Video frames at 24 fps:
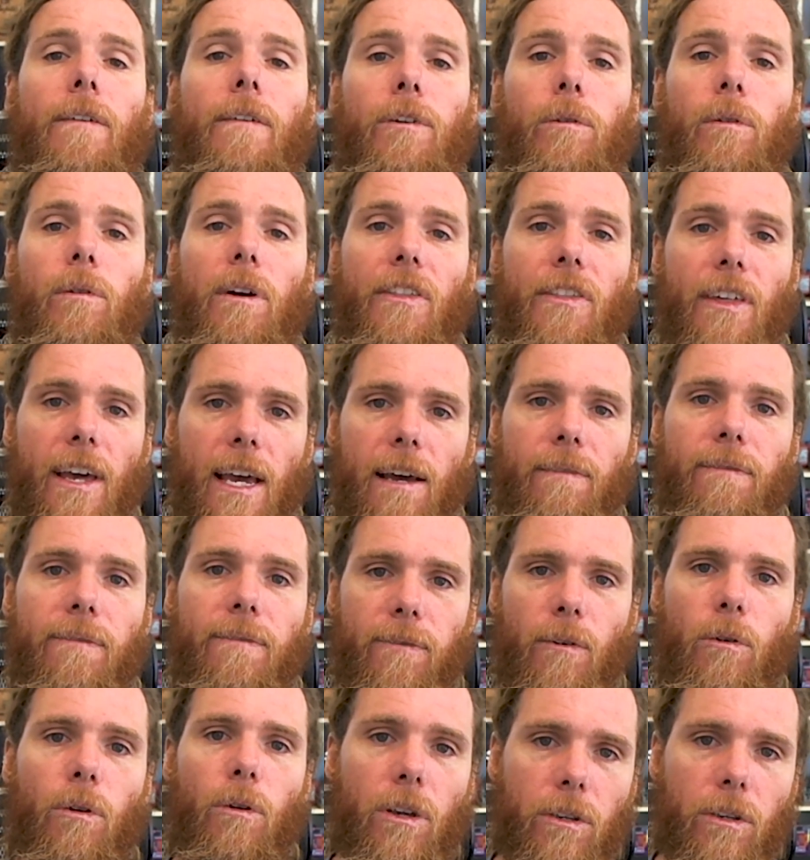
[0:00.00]
So if you are
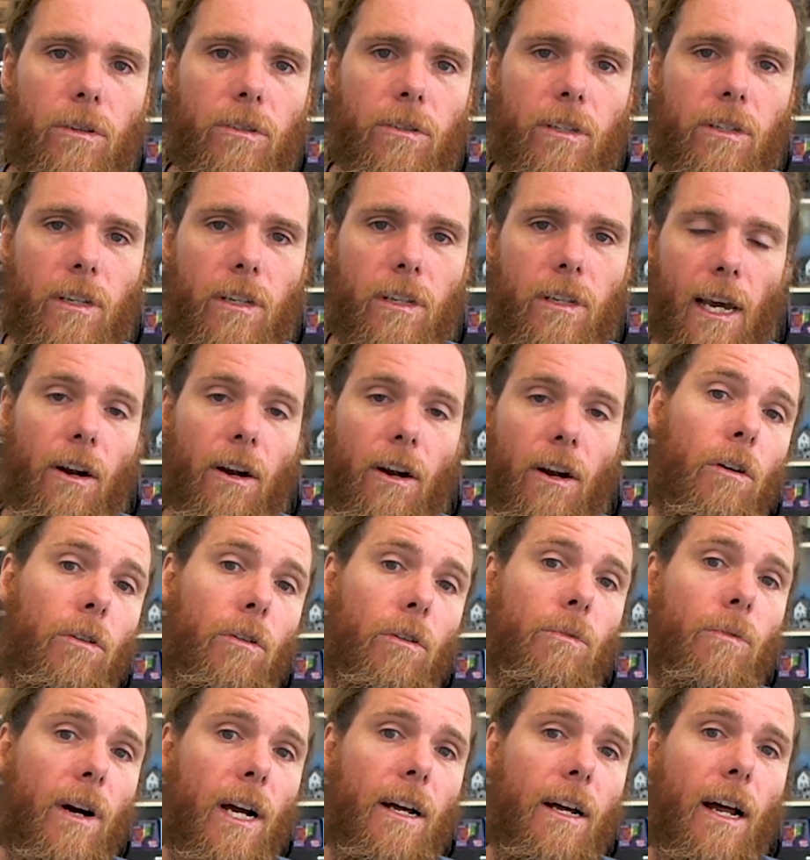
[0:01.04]
therefore using an
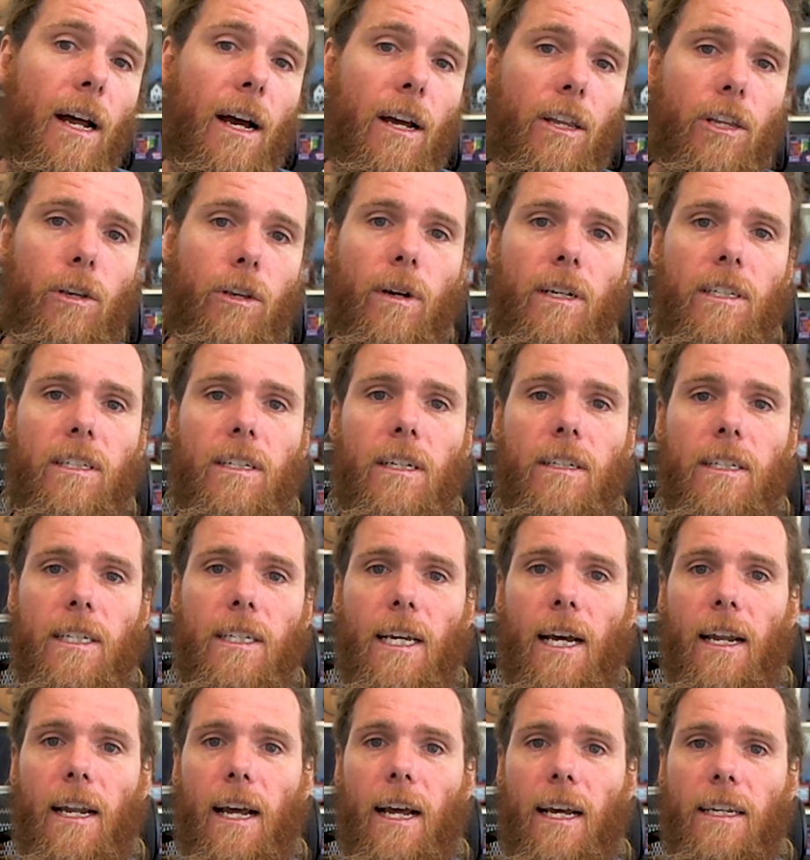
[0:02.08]
old router, you are
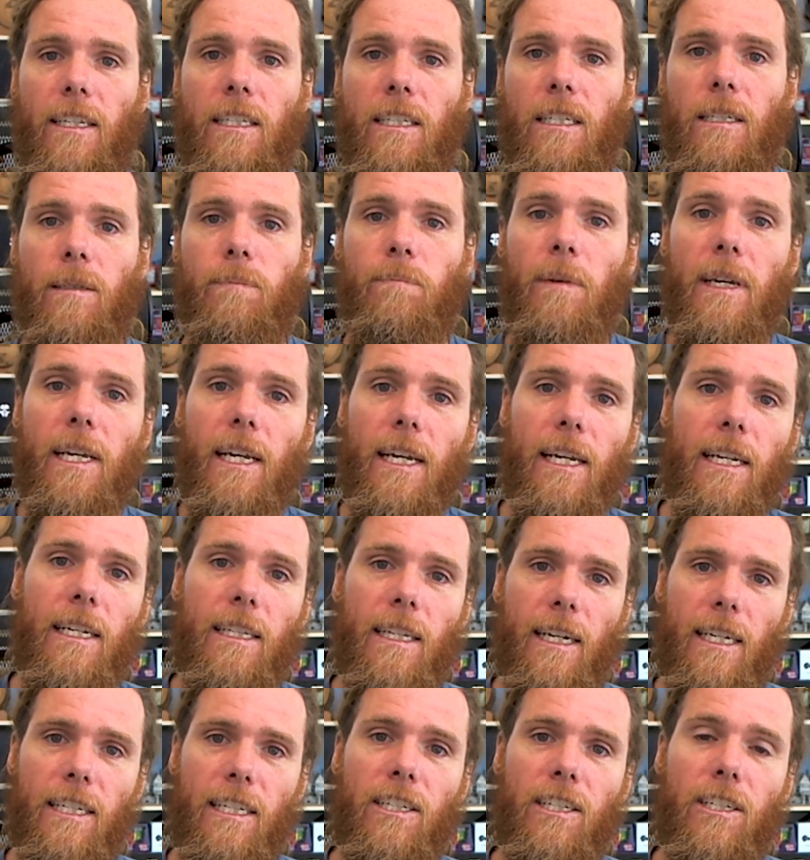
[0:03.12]
sending out a
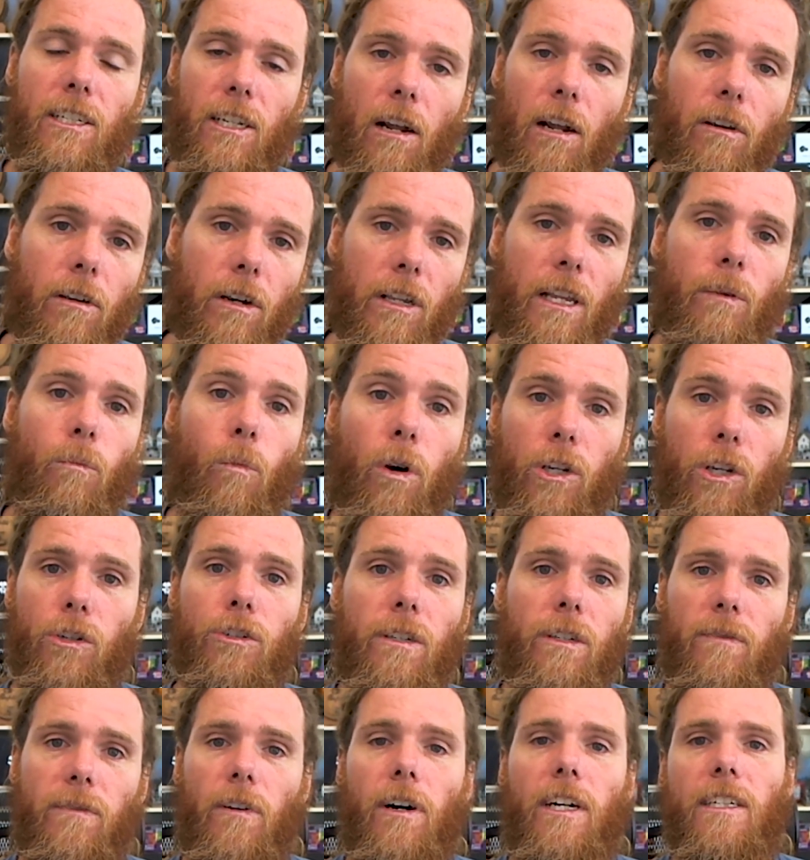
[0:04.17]
speed that is slower than what
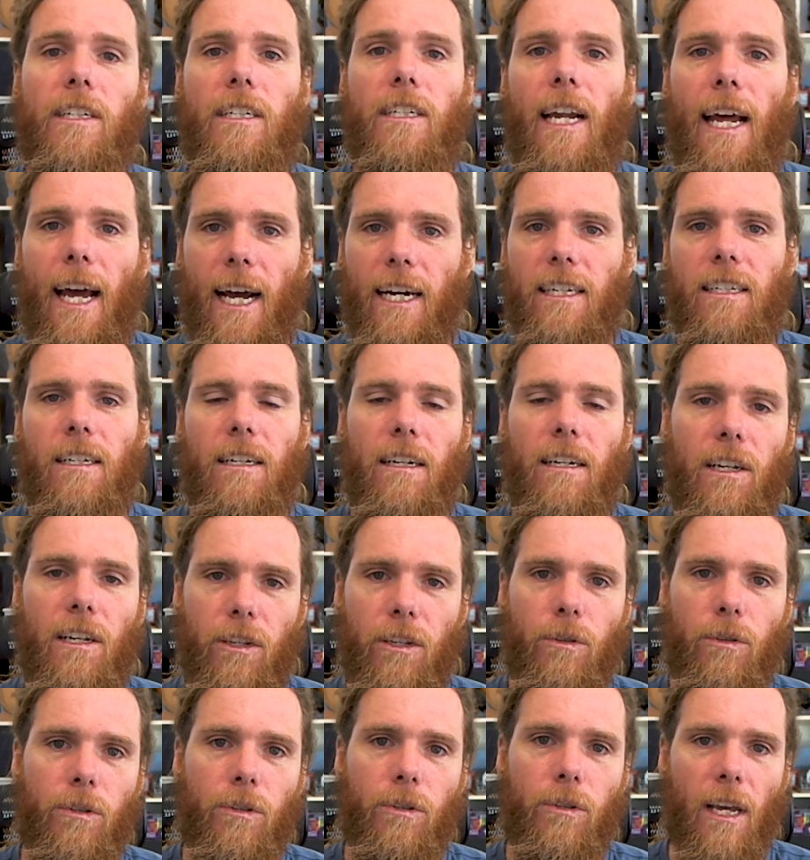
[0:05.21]
your device can actually
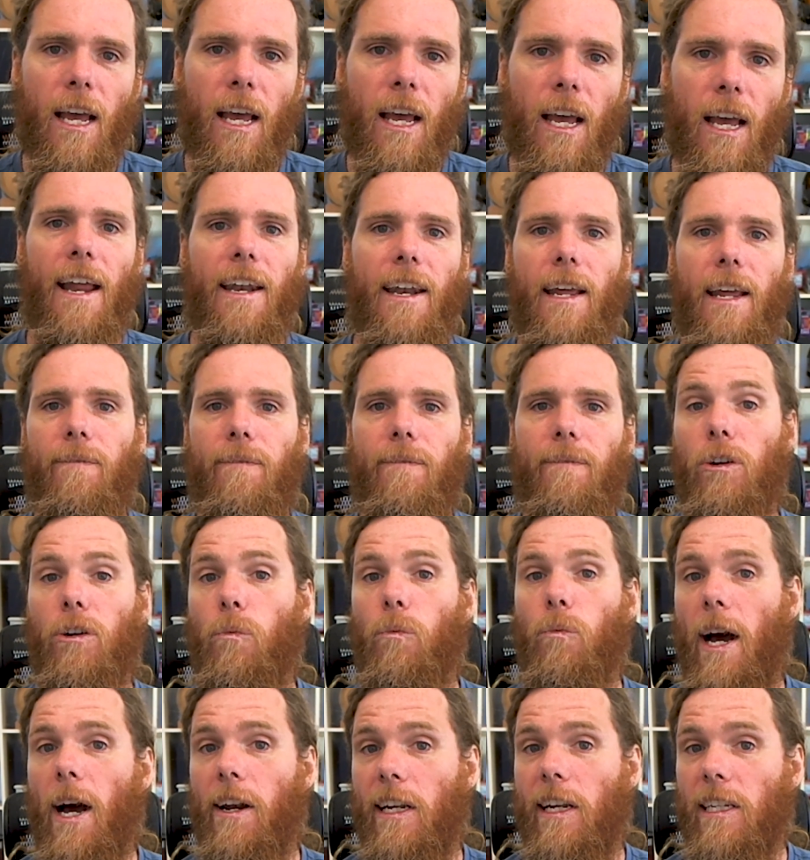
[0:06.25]
use. And therefore
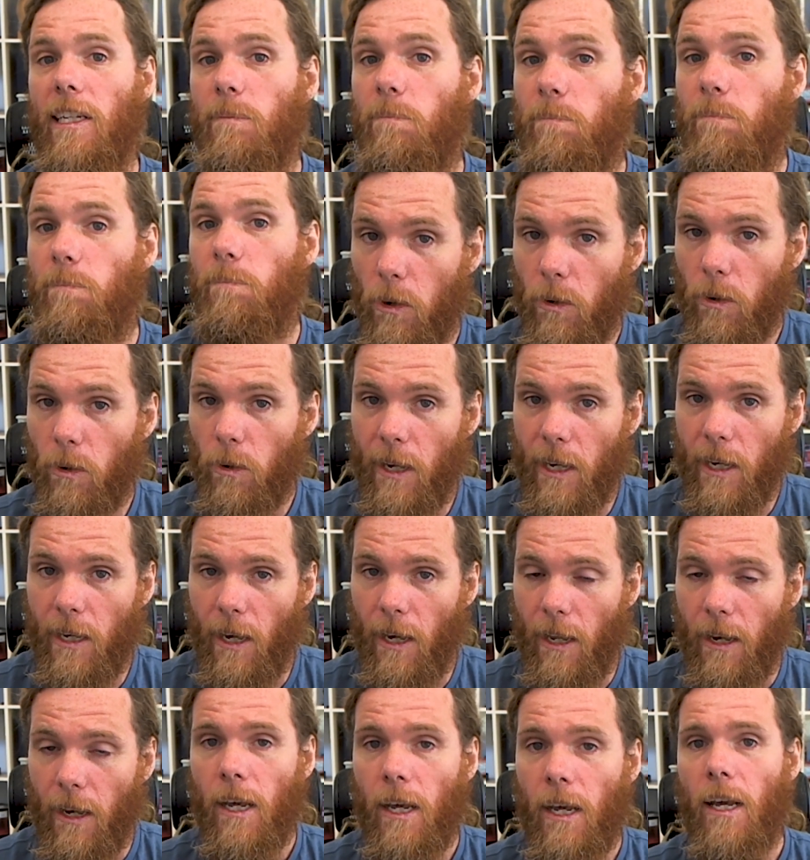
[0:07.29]
your router is
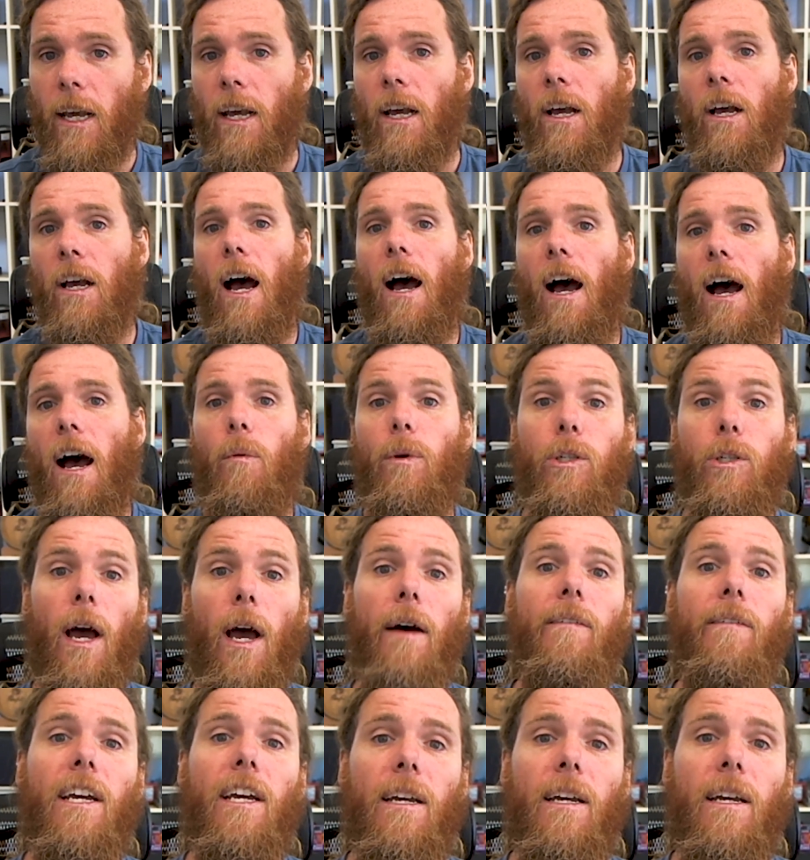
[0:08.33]
bottlenecking it. Uh, we
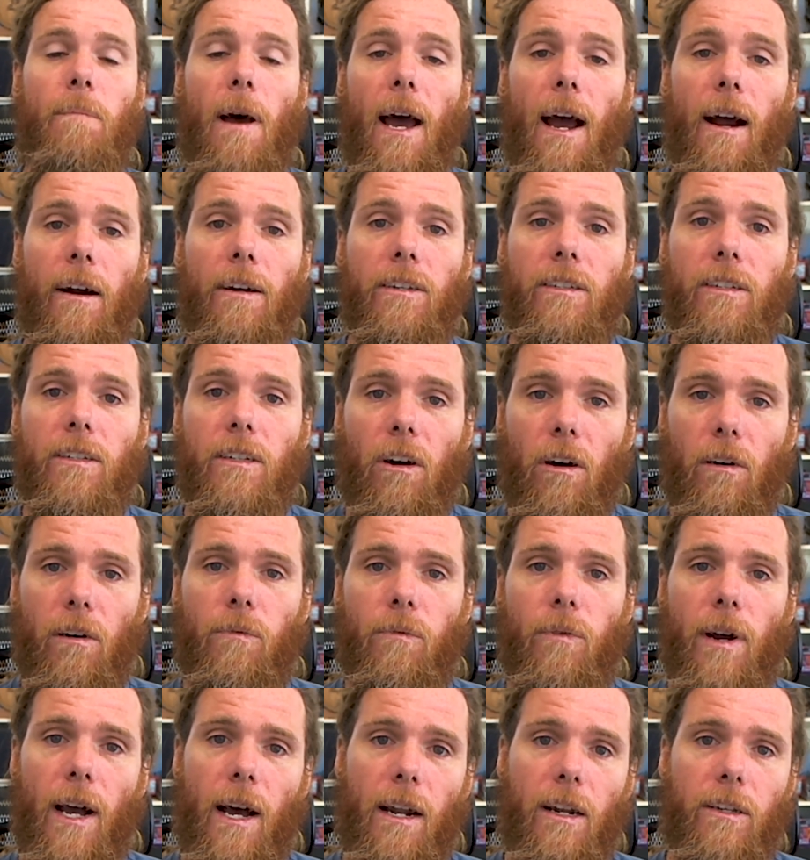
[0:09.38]
do have a comparison
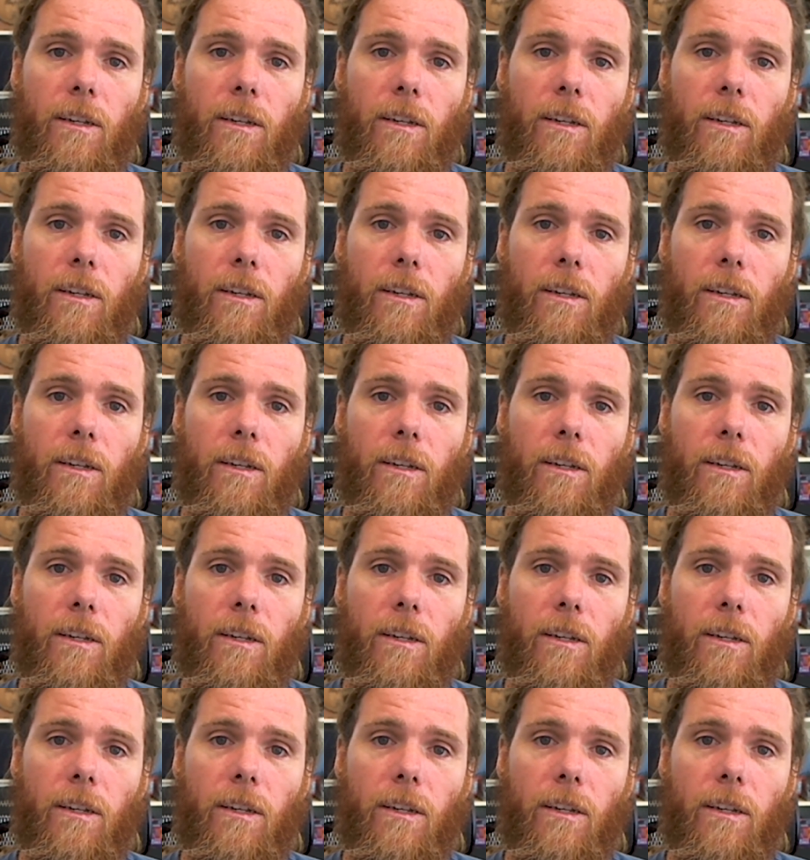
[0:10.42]
of